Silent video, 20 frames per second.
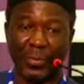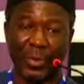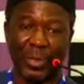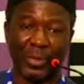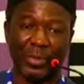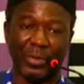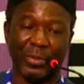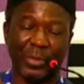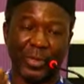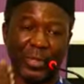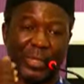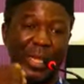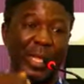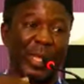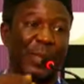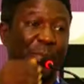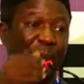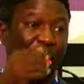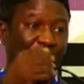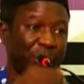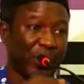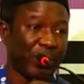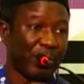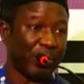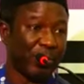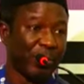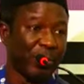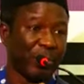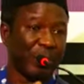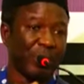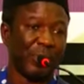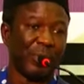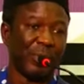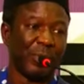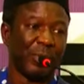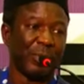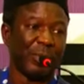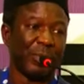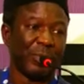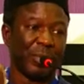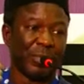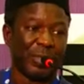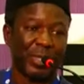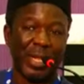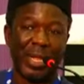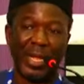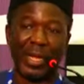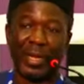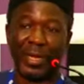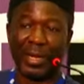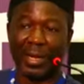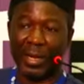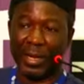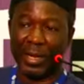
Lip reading: work, just like medical, just like